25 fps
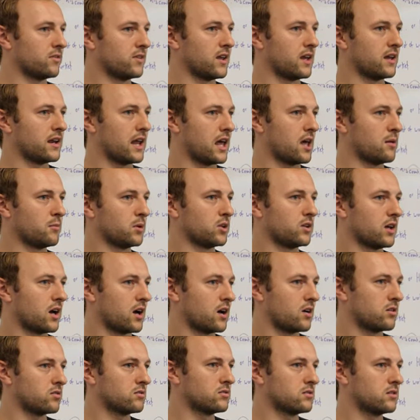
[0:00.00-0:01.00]
Then
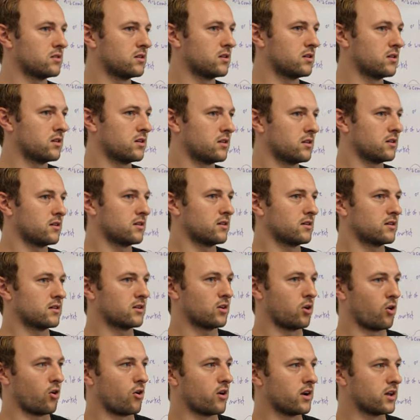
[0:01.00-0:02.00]
Emmerdale,
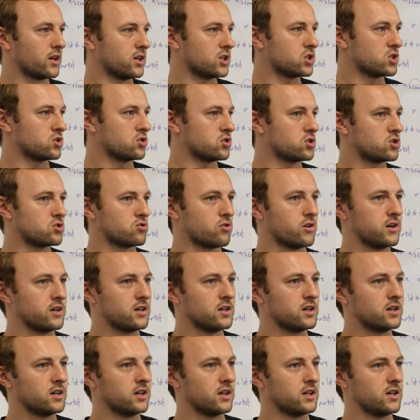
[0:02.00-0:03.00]
Coronation
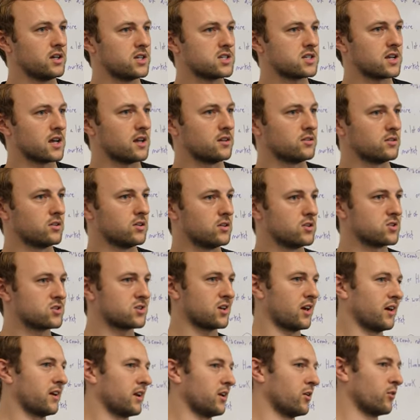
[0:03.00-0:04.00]
Street,
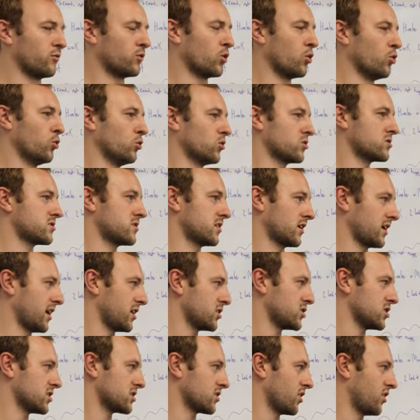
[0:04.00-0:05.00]
EastEnders, and then of course
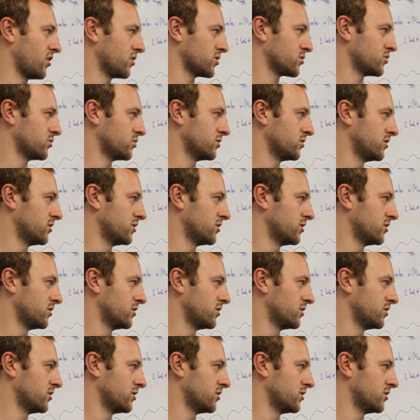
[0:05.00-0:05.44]
Takeshi's Castle.